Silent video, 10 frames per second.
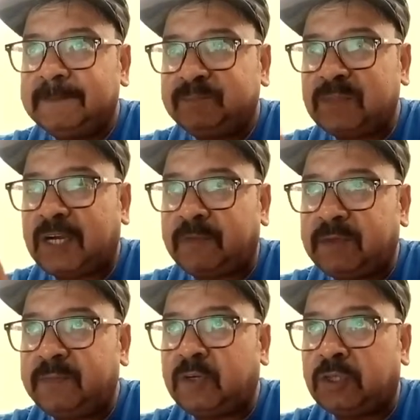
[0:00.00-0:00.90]
that
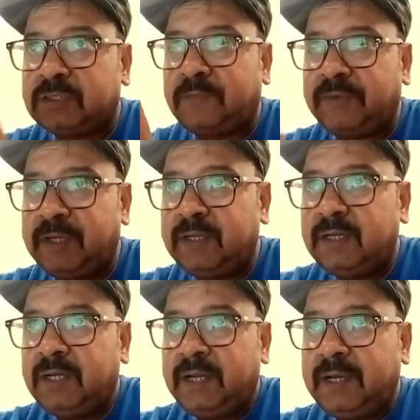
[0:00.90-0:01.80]
way, because the way
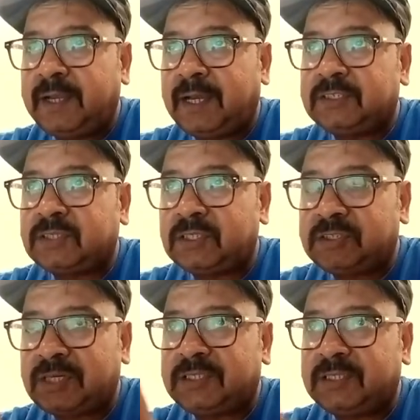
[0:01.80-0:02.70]
India is
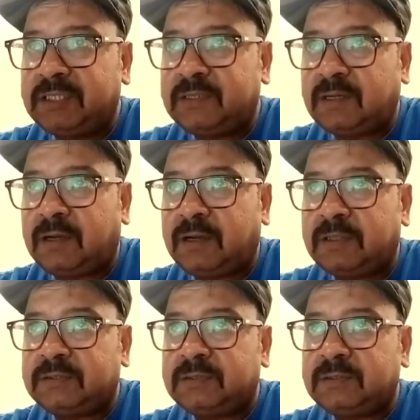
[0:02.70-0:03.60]
constructing
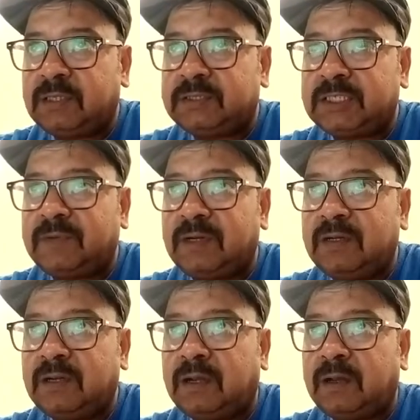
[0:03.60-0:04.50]

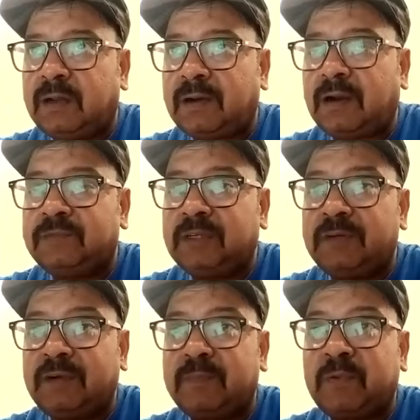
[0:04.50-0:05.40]
several run of the
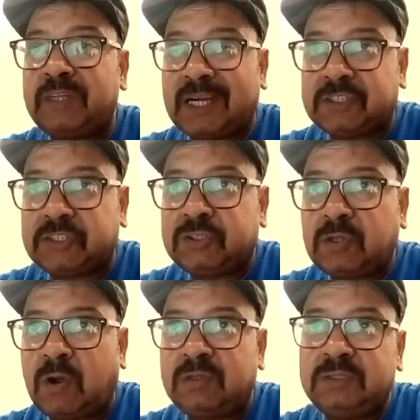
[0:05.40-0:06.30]
river projects
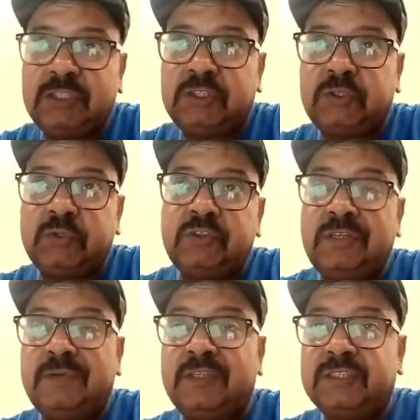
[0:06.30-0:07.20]
on these two
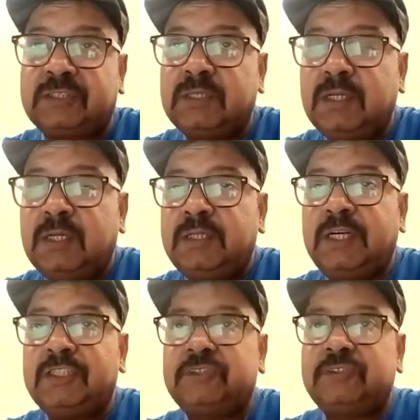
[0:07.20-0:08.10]
rivers,
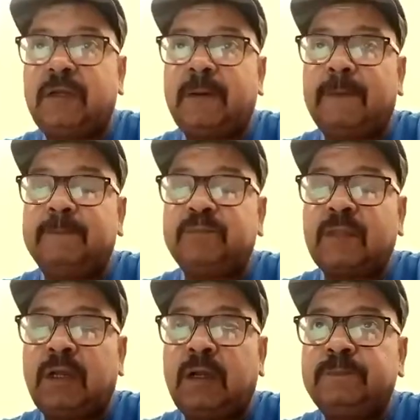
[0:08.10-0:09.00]
that is uh,
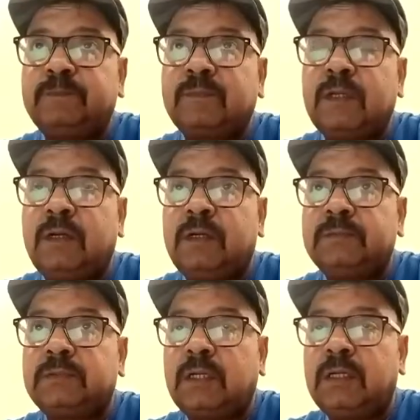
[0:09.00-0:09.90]
uh, uh,
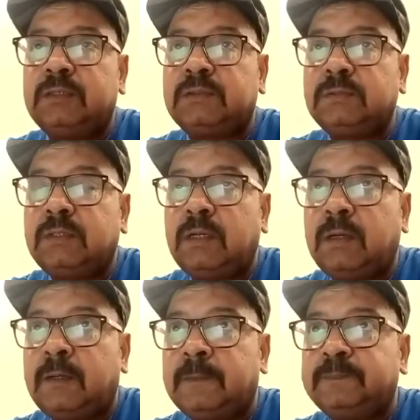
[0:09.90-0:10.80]

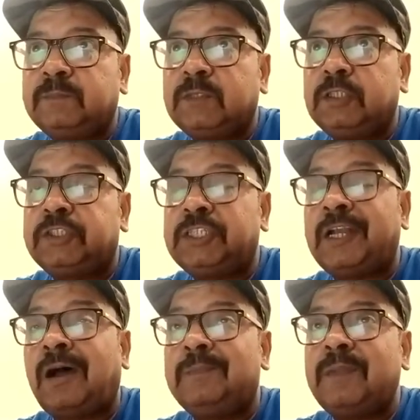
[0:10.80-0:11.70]
uh,
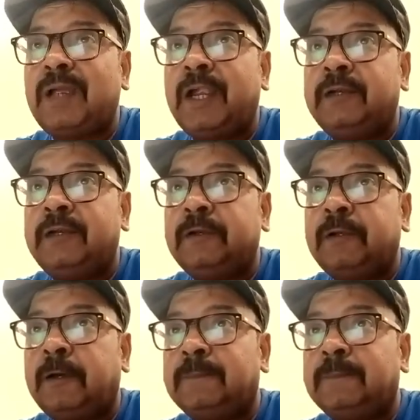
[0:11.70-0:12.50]
Chenab uh,